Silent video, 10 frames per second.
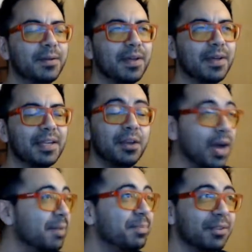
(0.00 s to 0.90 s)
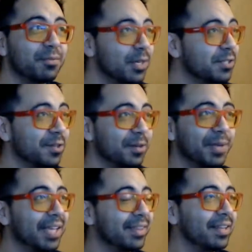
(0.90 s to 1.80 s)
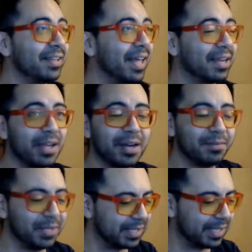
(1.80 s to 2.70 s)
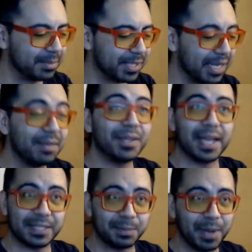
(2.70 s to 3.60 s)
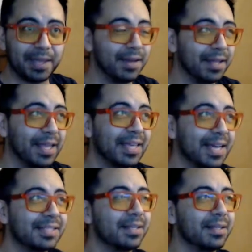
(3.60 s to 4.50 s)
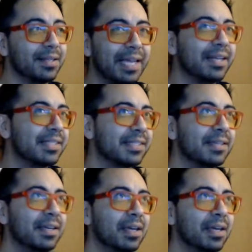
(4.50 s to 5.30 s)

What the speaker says: You know, I'd be the first to admit that, like, a lot of these games, like even Nex Machina, like that's the latest